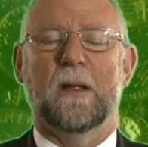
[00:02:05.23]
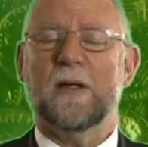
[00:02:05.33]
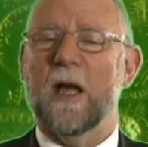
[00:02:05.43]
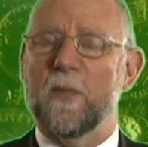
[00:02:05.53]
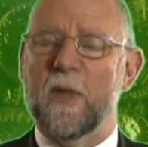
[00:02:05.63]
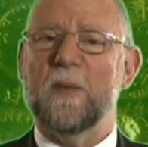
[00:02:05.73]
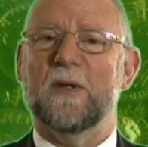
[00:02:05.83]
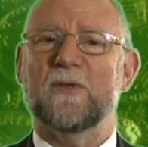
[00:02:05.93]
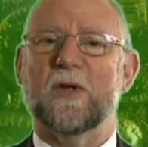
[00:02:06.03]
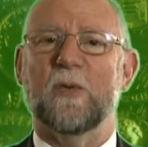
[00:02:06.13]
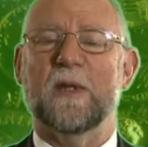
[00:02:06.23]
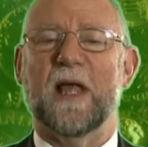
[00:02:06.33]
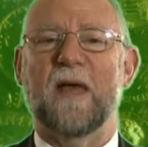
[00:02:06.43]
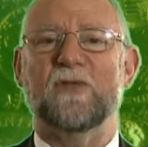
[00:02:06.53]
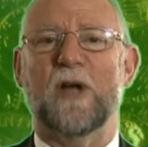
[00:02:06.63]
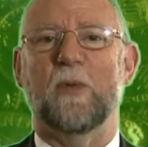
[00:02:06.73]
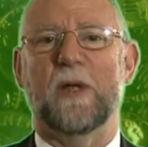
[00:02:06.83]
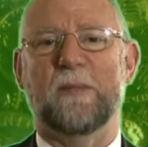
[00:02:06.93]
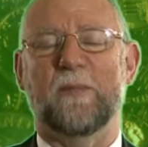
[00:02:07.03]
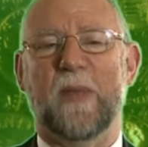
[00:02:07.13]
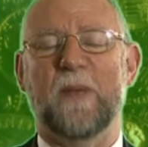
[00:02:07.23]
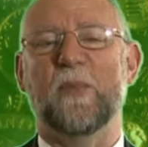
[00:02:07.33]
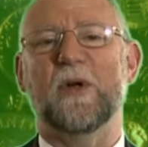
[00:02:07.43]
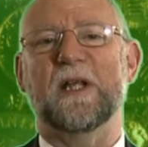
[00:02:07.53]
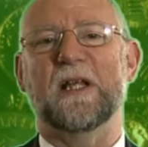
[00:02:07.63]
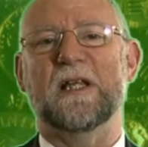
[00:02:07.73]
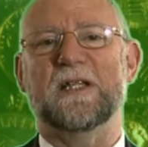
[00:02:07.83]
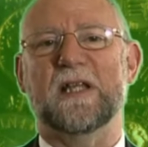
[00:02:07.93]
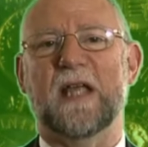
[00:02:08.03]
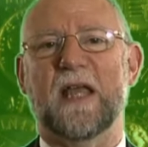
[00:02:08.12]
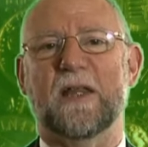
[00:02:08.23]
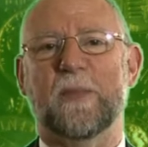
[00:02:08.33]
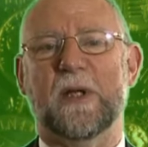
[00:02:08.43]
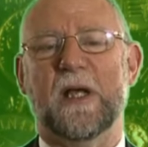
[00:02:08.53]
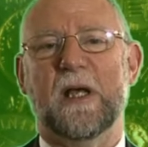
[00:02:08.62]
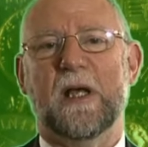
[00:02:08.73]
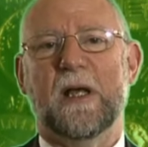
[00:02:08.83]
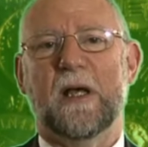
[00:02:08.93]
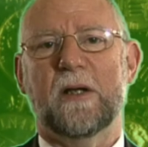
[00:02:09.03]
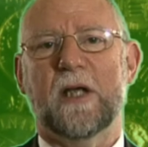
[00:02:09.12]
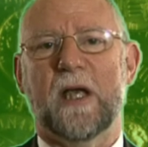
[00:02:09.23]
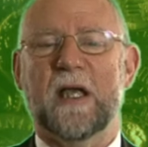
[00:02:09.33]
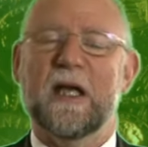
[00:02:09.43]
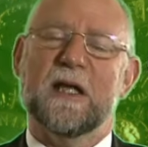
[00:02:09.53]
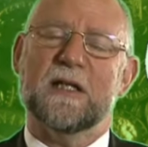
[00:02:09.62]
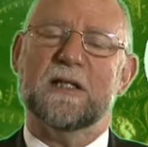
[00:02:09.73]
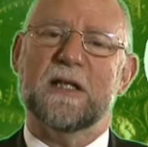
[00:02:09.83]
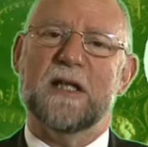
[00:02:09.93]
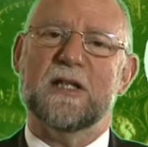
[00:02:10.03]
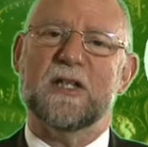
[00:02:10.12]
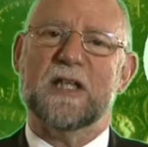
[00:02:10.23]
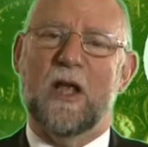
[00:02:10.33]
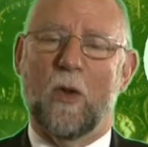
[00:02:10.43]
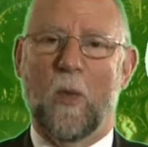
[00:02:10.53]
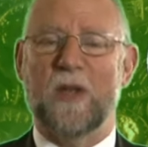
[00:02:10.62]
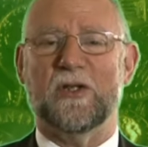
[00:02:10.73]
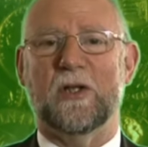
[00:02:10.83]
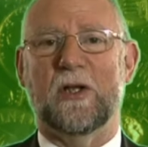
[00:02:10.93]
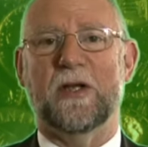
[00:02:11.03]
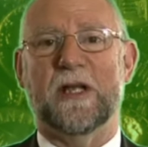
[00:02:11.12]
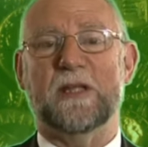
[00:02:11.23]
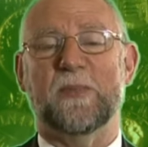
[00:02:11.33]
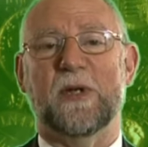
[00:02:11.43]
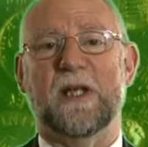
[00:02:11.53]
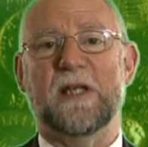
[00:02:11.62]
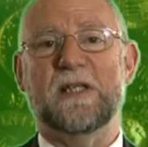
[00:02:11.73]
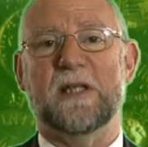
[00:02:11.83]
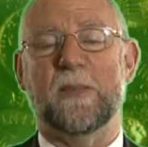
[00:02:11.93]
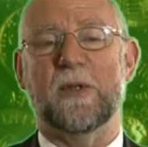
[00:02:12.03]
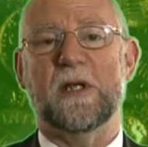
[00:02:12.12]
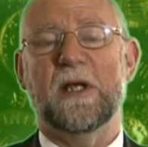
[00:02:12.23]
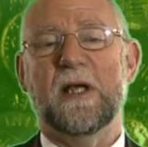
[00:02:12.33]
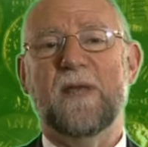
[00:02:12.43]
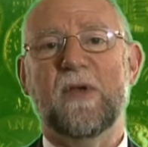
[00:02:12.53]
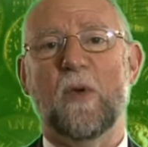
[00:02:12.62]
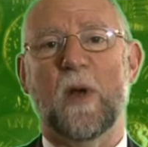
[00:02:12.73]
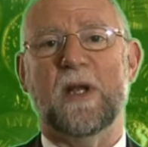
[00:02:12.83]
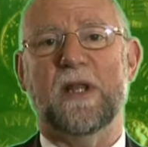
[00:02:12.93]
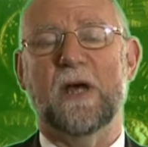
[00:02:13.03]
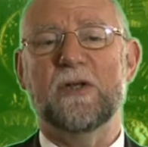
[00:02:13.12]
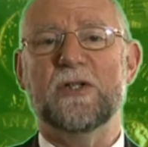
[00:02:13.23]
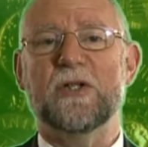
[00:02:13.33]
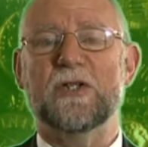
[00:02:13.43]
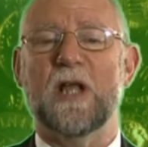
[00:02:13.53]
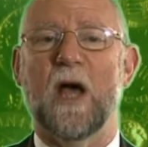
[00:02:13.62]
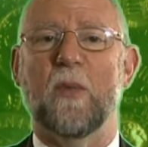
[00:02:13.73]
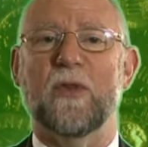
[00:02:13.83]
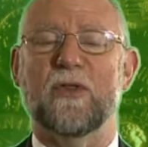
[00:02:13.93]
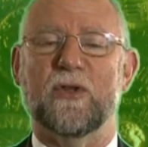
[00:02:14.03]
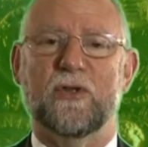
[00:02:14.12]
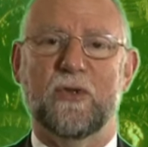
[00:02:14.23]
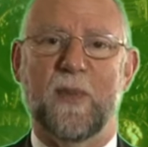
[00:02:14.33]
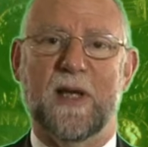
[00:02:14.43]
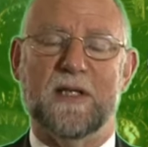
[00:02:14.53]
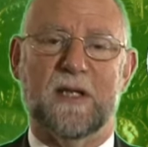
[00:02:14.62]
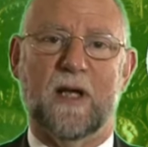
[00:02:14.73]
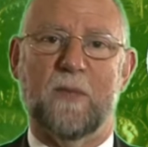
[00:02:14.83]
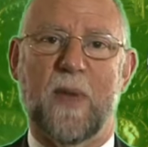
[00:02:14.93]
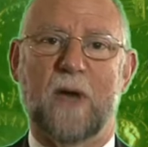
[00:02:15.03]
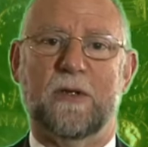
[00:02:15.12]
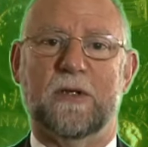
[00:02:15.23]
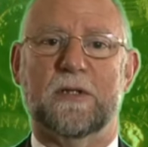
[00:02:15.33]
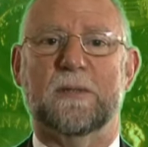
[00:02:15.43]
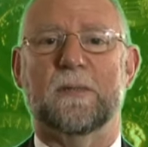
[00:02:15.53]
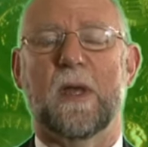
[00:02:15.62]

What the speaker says: Okay, people have told me they have trouble in putting a list together, but okay, it's a skill. Once you learn it, it's pretty easy. But if you're one of those, just start with two basic components.